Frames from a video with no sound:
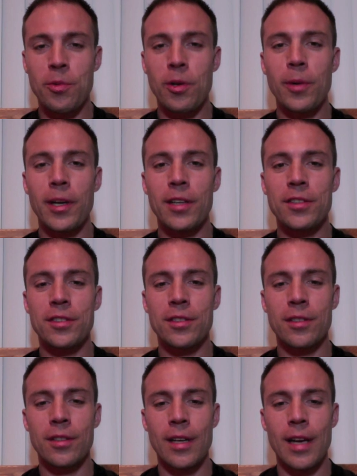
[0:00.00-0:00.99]
weeks
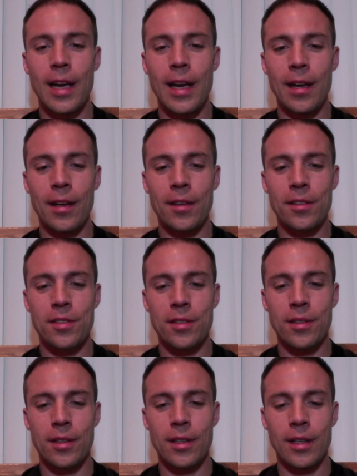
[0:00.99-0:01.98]
and
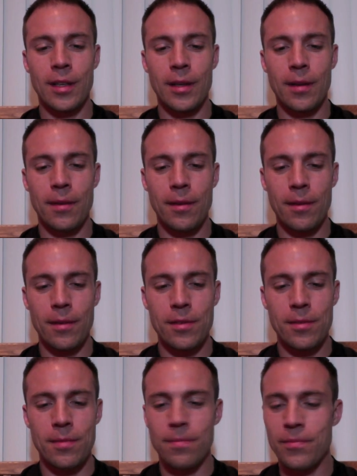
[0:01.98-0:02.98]

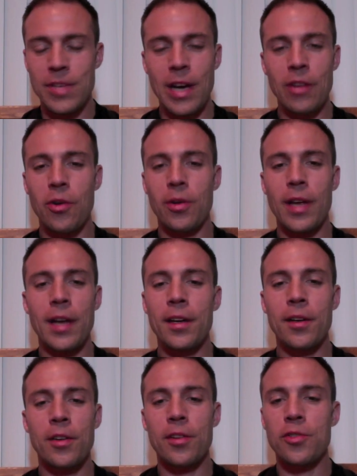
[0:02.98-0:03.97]
download any
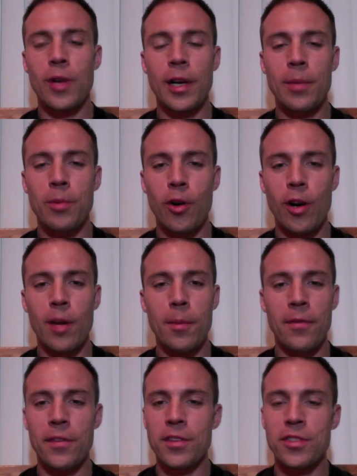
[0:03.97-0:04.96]
good training program
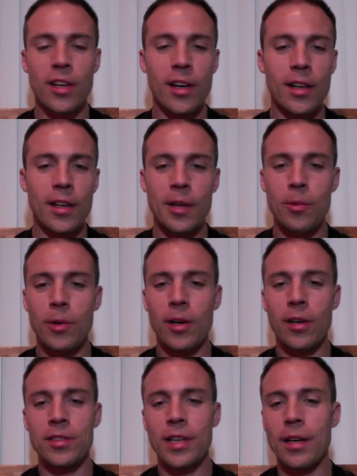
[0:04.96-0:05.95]
off this site, anywhere
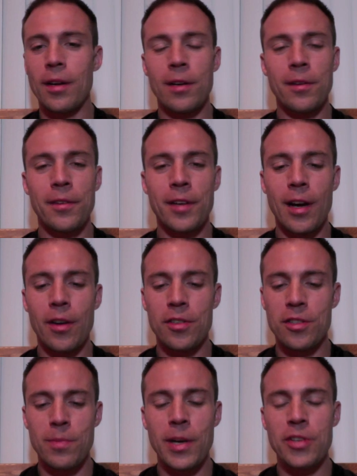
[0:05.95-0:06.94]
else. I don't even care.
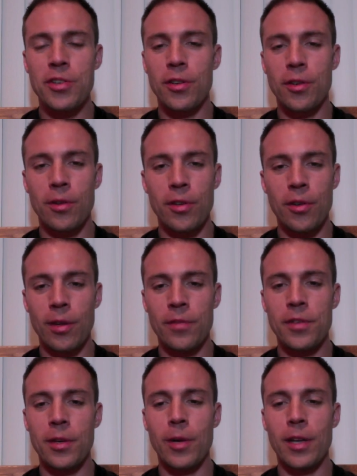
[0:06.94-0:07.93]
Just make sure you're
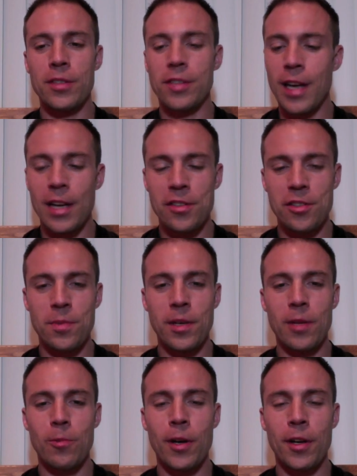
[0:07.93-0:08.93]
lifting weights. It can't just be
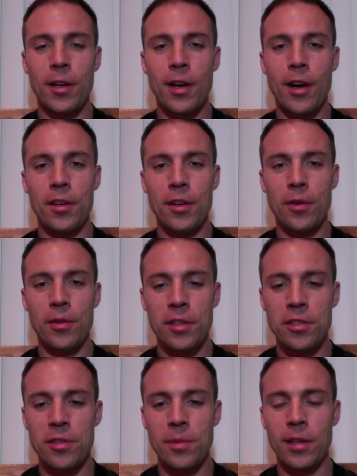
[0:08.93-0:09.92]
running cardio. It
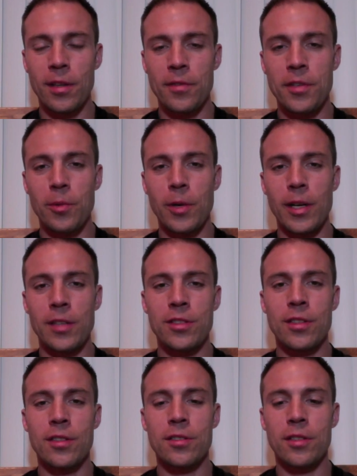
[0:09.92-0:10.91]
needs to be lifting weights
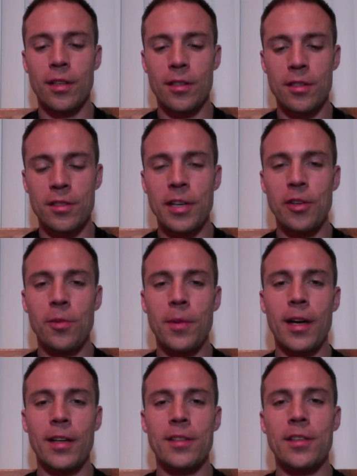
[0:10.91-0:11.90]
to tell your
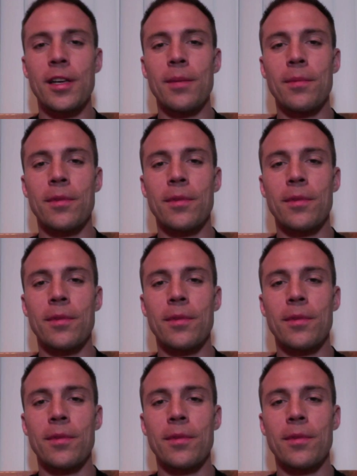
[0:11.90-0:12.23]
body to keep